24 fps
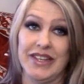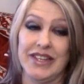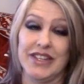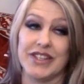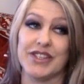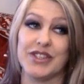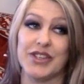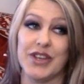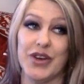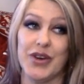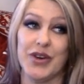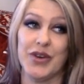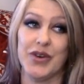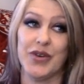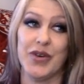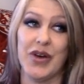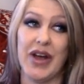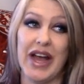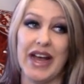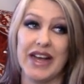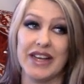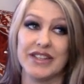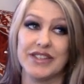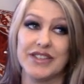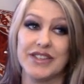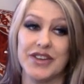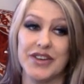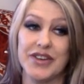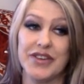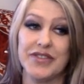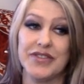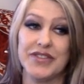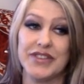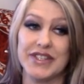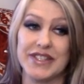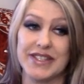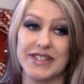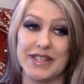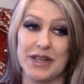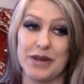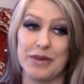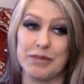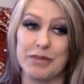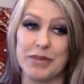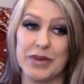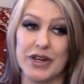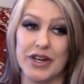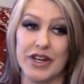So as of
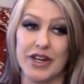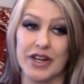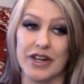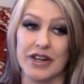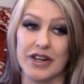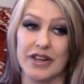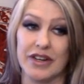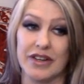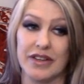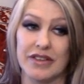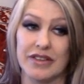December,